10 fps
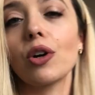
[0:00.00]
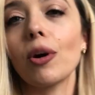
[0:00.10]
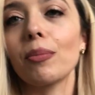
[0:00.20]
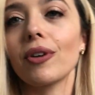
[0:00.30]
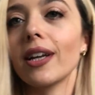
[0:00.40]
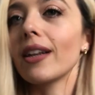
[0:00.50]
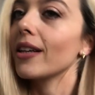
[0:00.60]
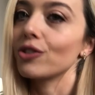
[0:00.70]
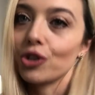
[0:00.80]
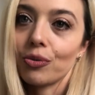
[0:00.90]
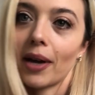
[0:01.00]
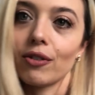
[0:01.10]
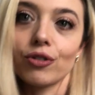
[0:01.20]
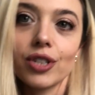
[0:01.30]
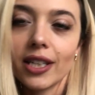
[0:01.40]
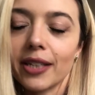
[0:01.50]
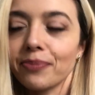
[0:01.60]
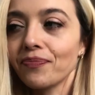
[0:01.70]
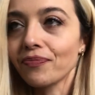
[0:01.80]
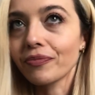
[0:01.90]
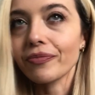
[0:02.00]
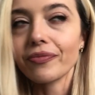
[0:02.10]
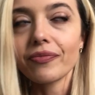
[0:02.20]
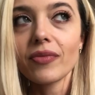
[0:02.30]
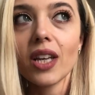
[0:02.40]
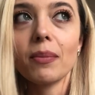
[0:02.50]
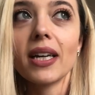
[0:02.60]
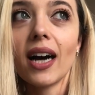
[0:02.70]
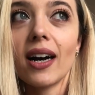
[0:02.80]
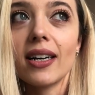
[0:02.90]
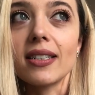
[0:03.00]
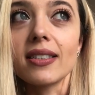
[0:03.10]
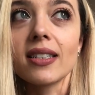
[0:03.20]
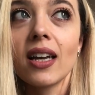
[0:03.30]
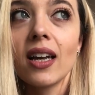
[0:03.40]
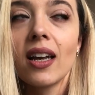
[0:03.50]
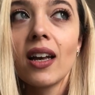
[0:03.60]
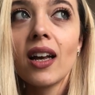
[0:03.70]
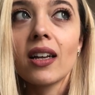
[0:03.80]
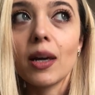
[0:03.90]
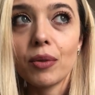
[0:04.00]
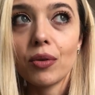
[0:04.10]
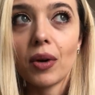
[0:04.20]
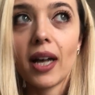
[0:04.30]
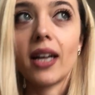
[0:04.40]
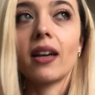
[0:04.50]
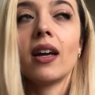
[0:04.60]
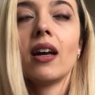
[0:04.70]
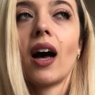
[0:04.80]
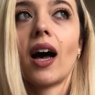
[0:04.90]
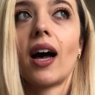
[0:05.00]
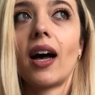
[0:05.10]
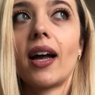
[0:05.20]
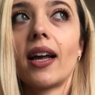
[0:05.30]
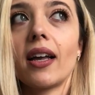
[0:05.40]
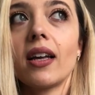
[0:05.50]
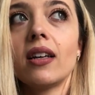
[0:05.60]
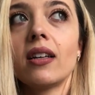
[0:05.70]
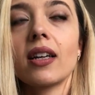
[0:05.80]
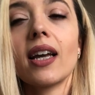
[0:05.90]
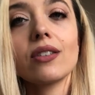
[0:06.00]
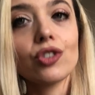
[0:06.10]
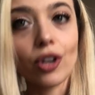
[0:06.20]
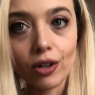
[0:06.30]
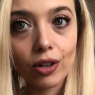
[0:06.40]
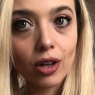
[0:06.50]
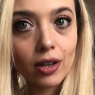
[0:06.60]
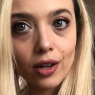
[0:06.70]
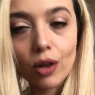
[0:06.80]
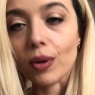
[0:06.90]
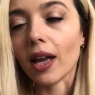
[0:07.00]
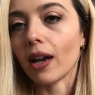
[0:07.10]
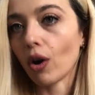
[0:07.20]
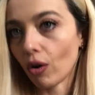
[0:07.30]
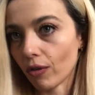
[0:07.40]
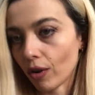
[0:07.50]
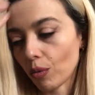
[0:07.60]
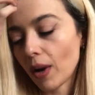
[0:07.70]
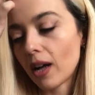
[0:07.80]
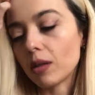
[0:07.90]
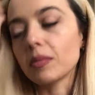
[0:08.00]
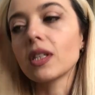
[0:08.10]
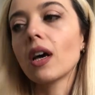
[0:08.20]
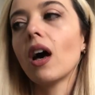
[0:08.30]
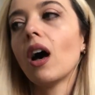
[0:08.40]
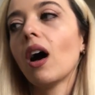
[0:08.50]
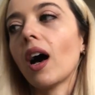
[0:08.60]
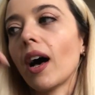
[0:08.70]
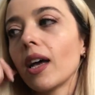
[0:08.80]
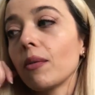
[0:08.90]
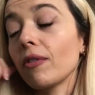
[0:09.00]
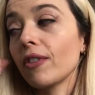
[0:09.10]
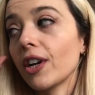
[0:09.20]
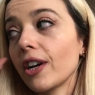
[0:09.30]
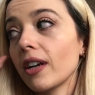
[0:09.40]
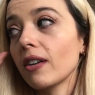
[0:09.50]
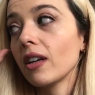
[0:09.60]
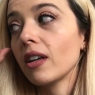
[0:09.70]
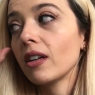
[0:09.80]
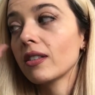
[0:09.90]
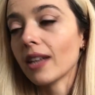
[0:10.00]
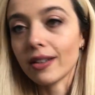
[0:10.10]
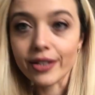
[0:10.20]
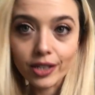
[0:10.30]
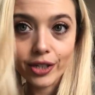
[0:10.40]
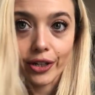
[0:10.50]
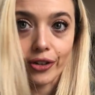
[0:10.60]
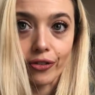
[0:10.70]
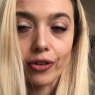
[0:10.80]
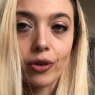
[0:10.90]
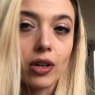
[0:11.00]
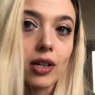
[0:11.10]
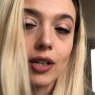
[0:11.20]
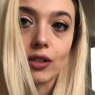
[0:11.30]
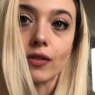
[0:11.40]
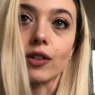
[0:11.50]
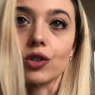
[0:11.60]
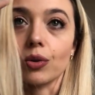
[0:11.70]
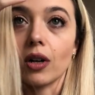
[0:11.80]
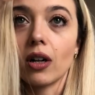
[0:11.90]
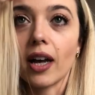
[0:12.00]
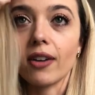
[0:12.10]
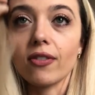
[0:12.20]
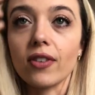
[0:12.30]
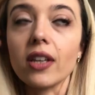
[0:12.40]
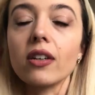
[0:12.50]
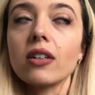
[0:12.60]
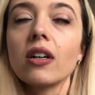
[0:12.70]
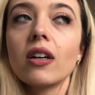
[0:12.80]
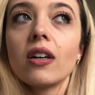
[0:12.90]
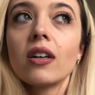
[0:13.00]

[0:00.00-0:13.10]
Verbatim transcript: incorporated into my routine because number one, I can struggle a little with getting overwhelmed. I am a very sensitive individual. I feel